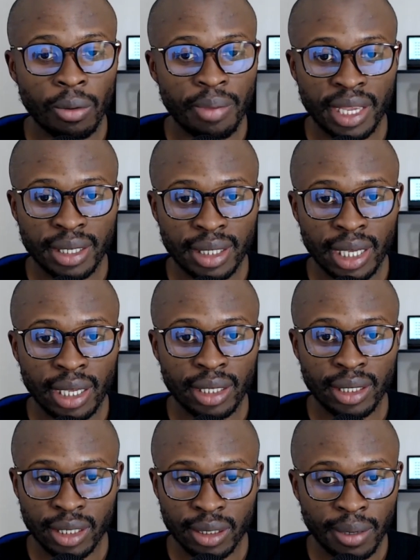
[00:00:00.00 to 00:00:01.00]
basic
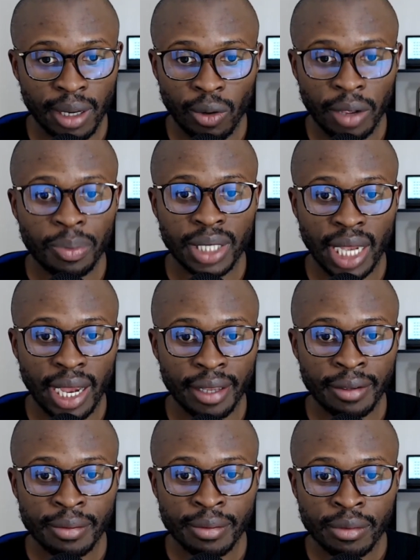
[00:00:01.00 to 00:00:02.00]
display website.
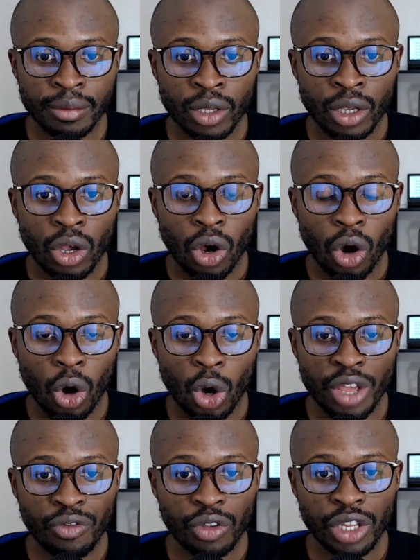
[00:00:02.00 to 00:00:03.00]
Or
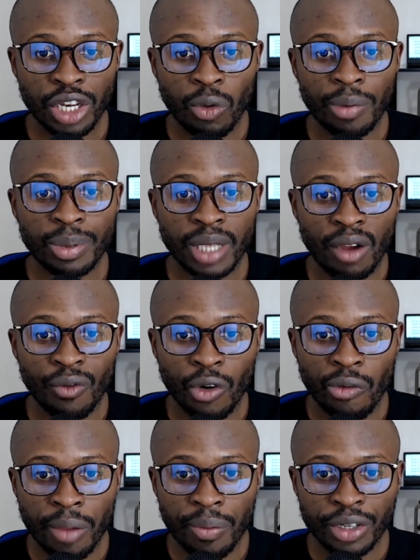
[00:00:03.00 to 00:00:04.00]
if you need a website for a
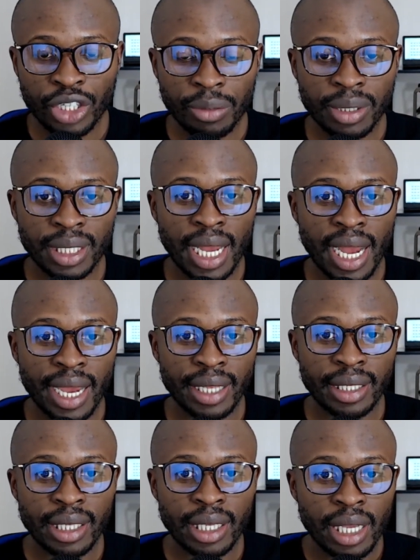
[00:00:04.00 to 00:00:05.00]
membership
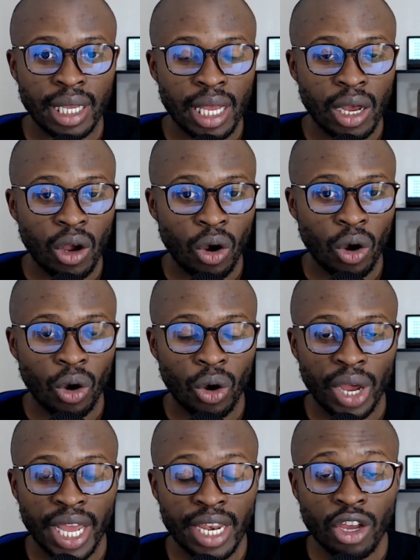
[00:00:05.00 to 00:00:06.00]
site
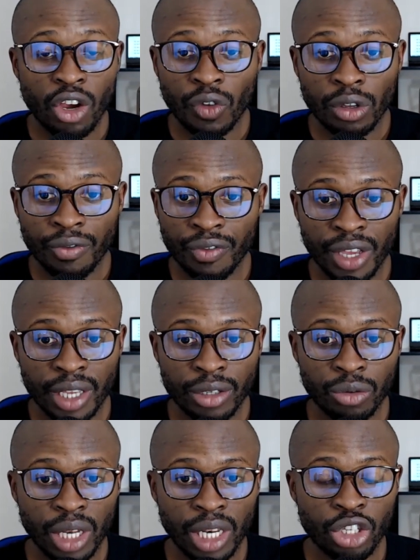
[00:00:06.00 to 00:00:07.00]
or any other things
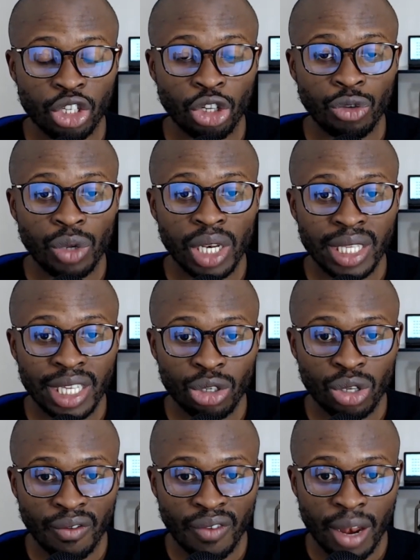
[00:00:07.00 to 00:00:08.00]
really. So you really need
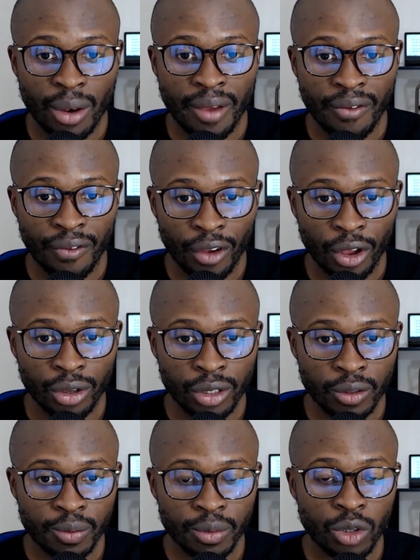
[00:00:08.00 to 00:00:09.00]
to evaluate
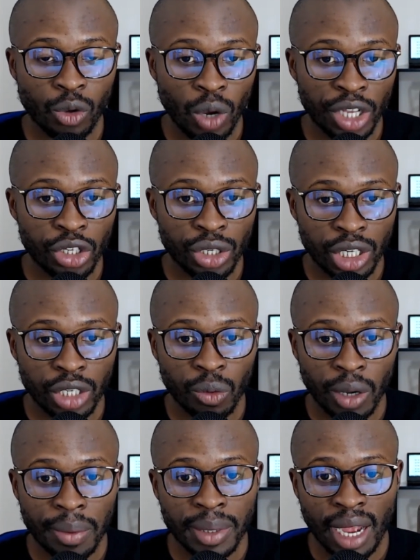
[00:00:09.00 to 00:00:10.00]
first what you need a
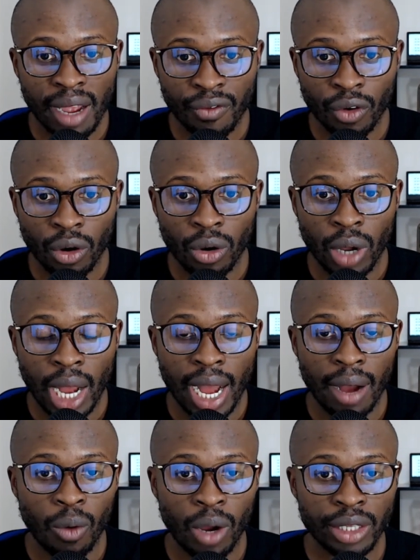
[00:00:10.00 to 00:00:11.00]
website for
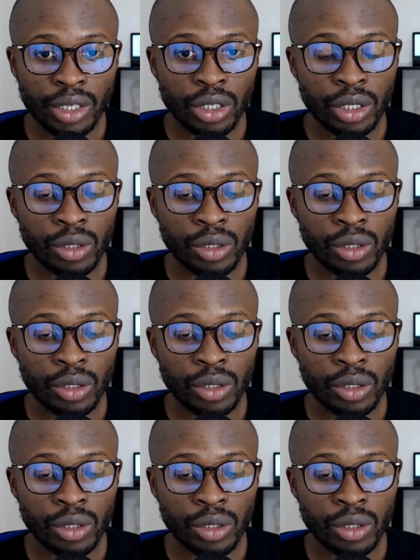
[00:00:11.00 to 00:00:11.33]
and what